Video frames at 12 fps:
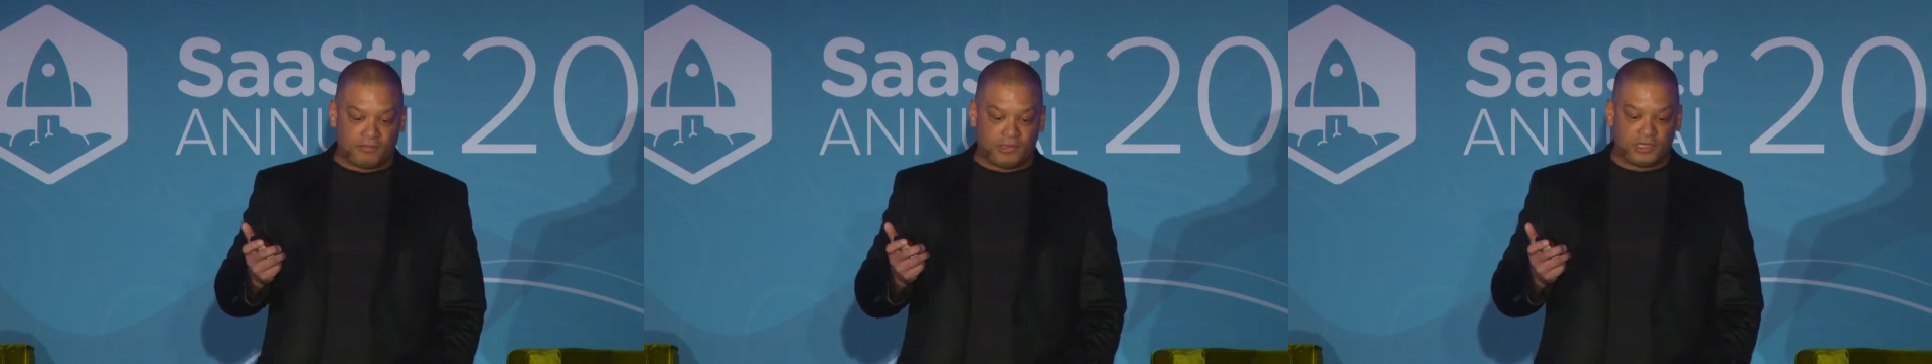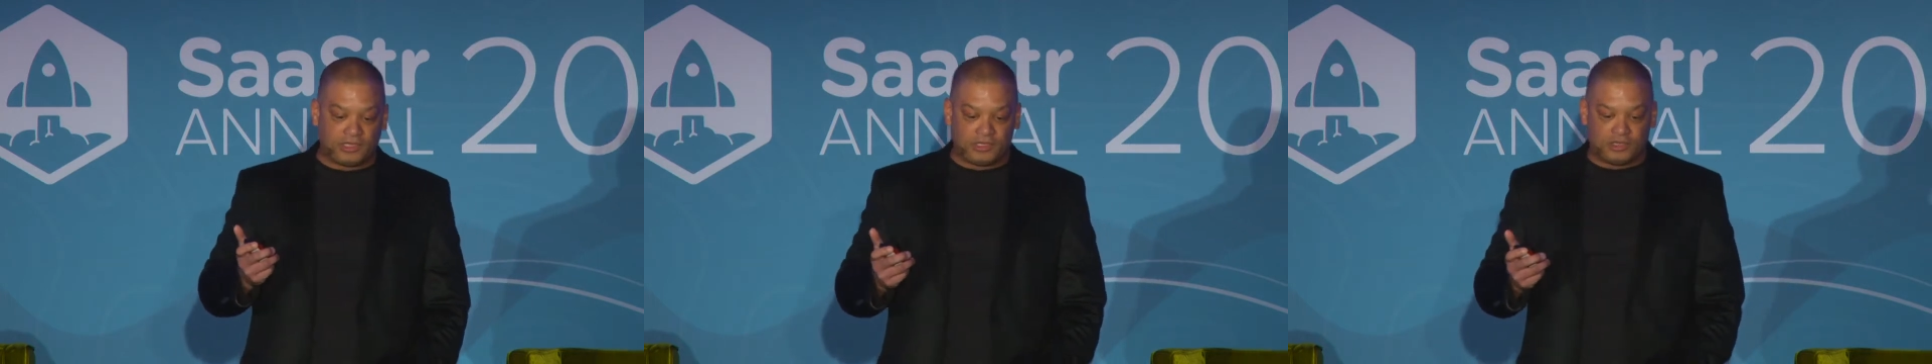
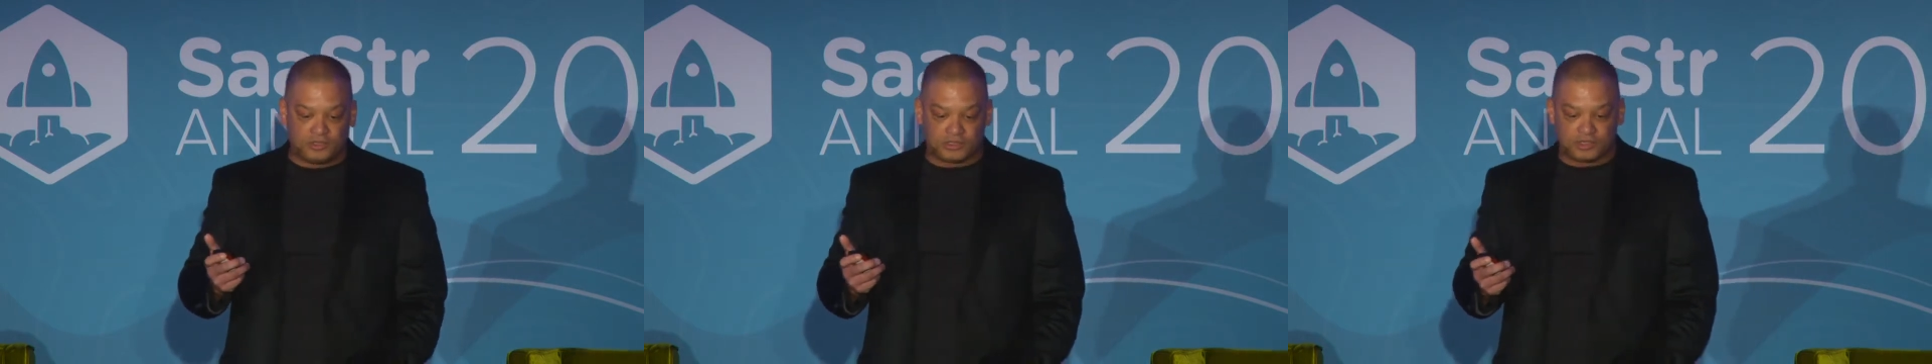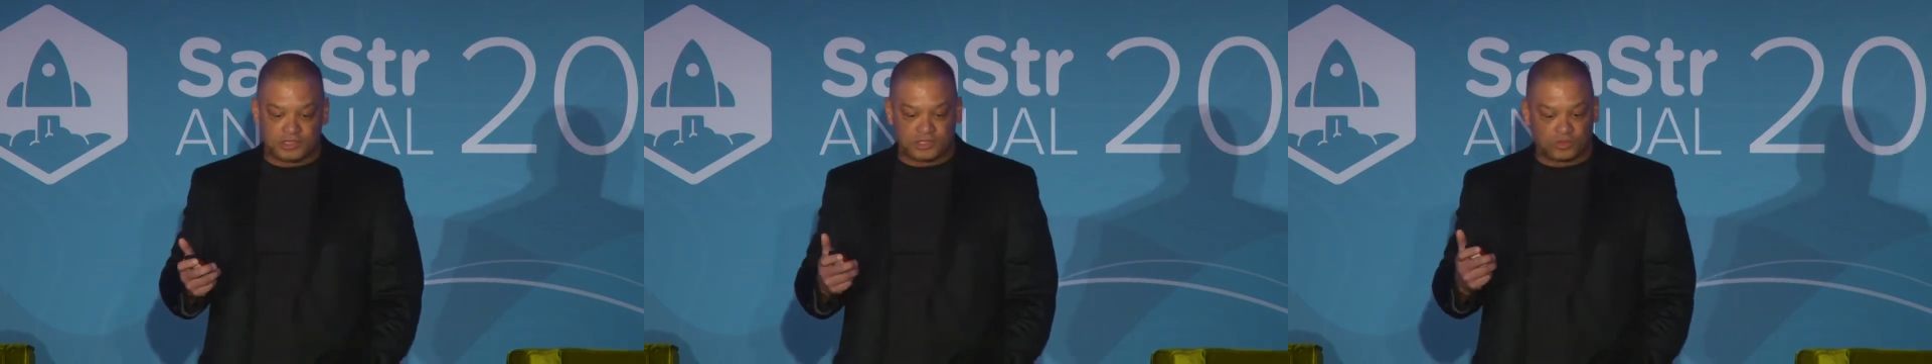million
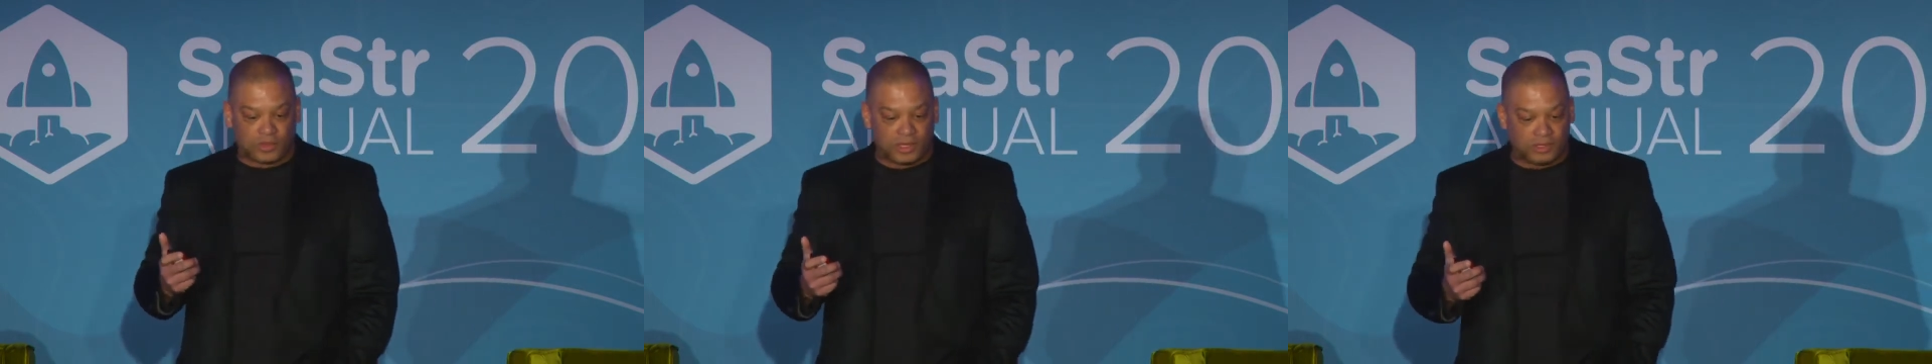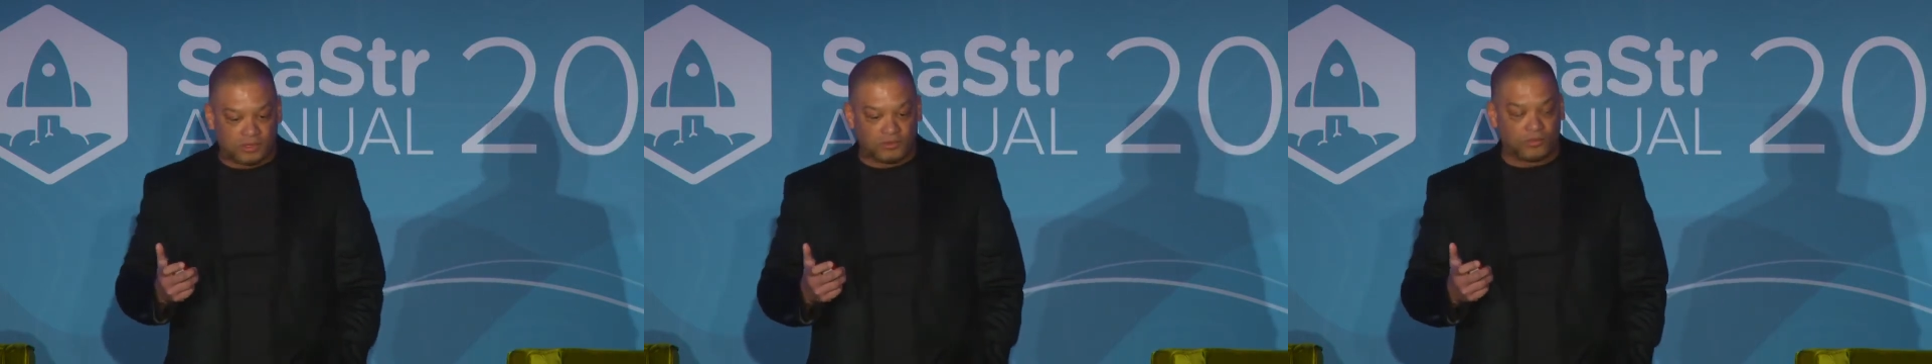users is
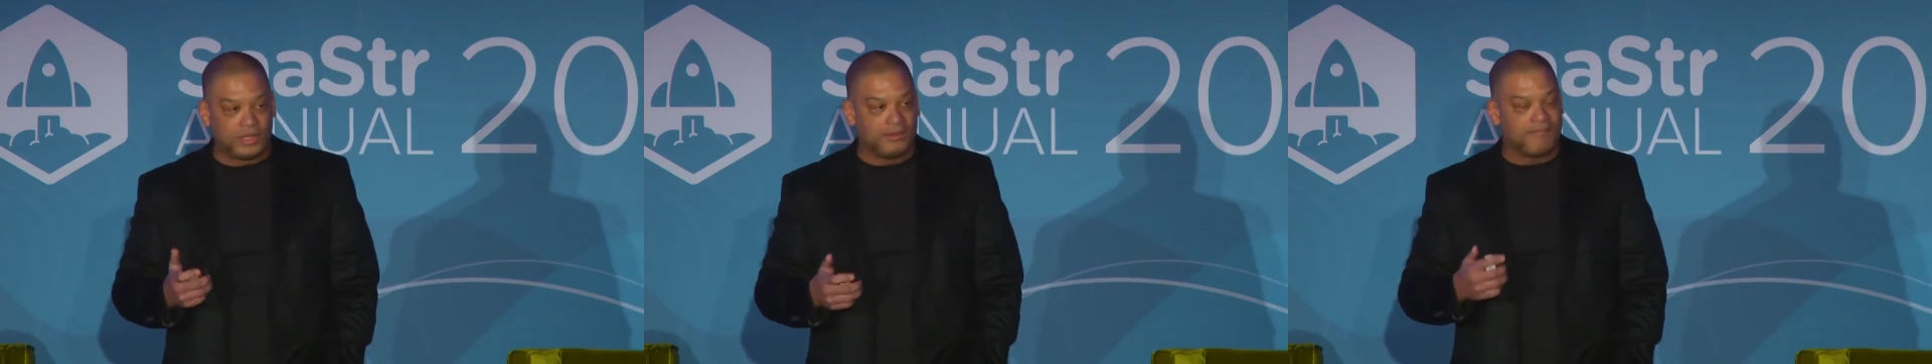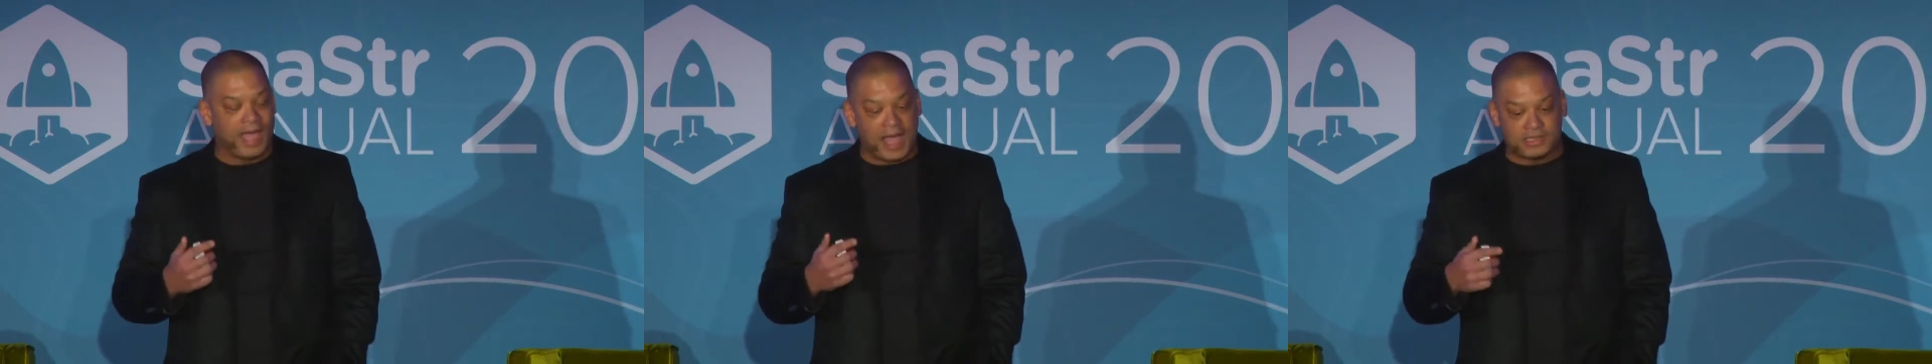when we
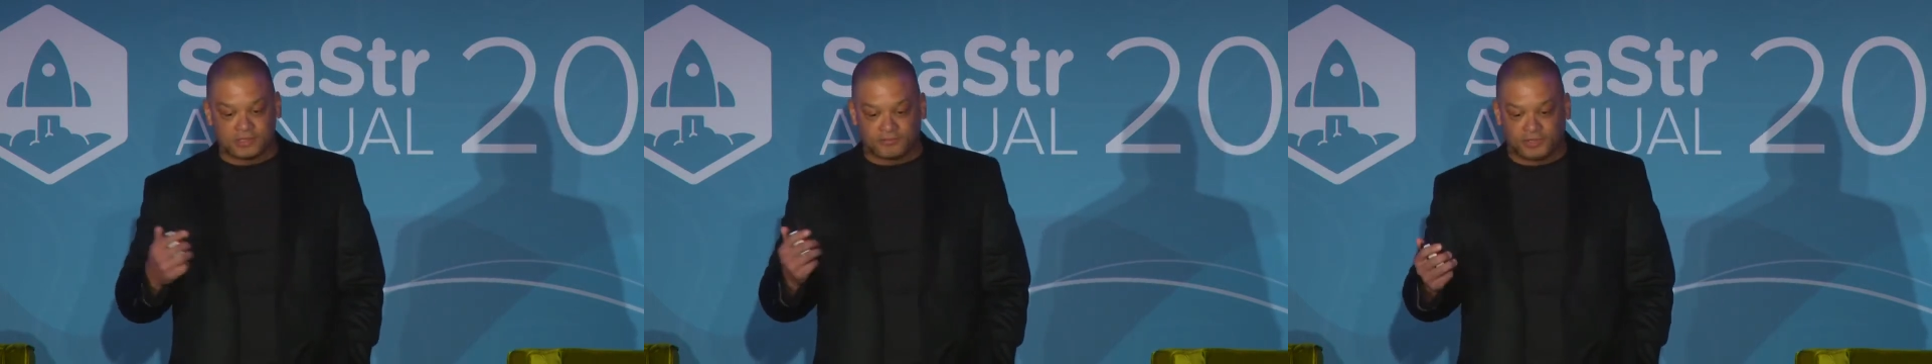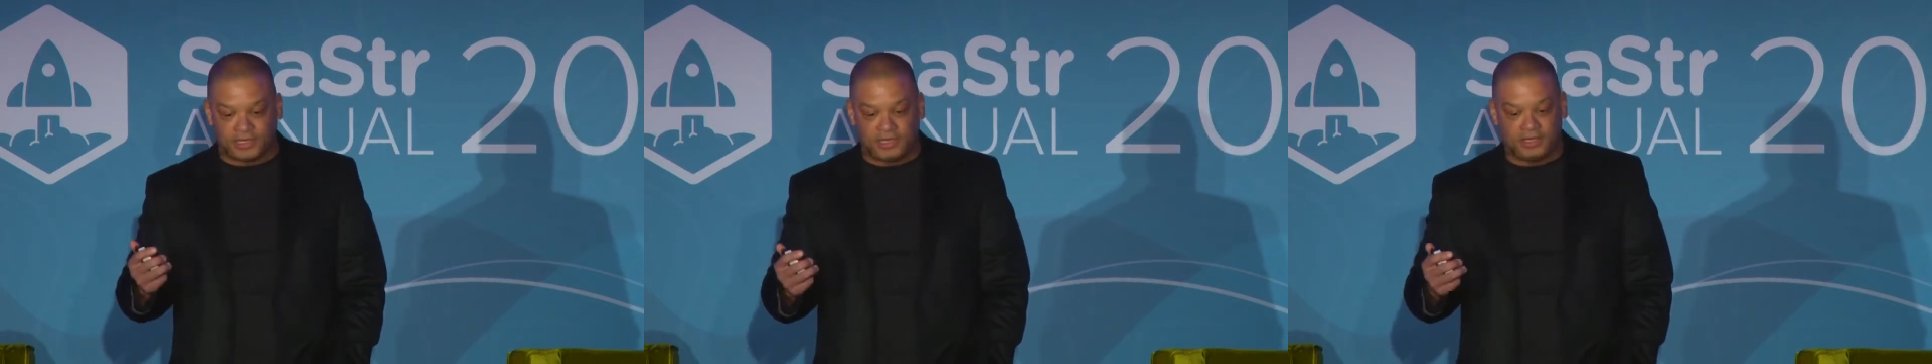
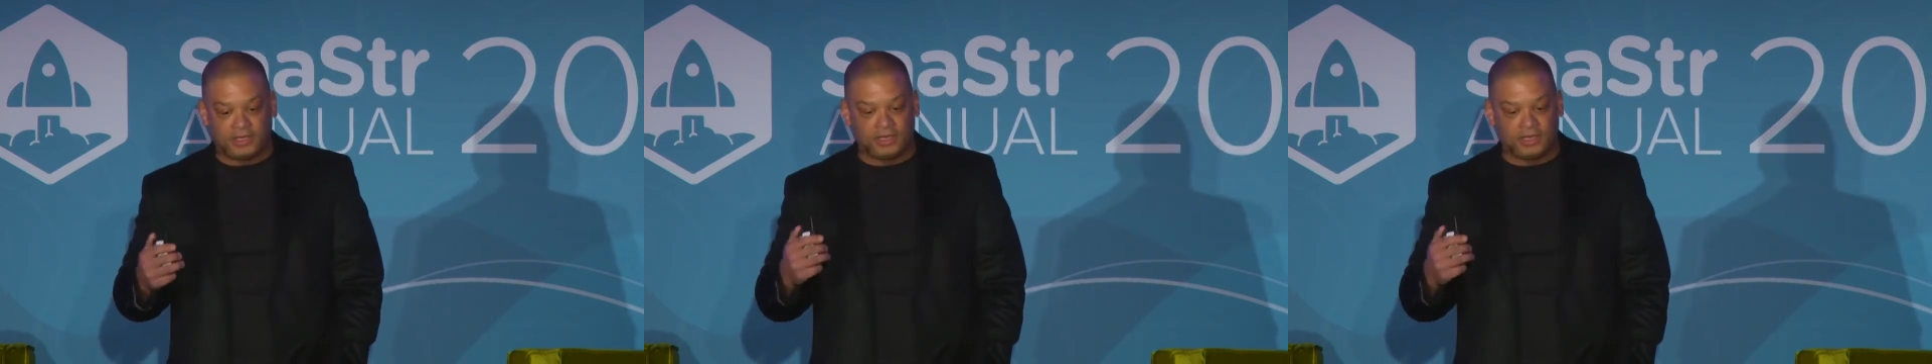massively